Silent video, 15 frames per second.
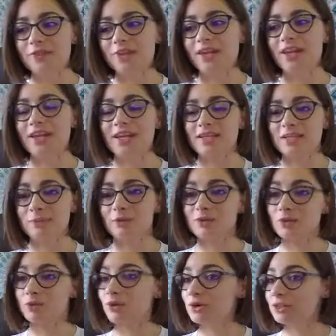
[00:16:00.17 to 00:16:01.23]
that I get to be
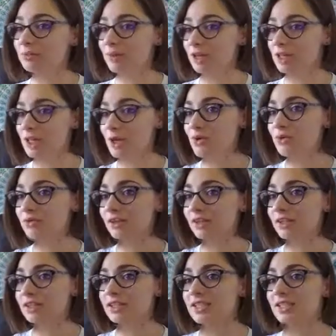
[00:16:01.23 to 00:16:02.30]
supported by the
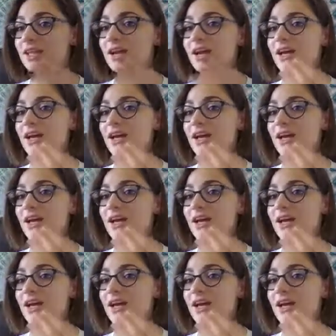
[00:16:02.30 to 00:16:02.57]
universe,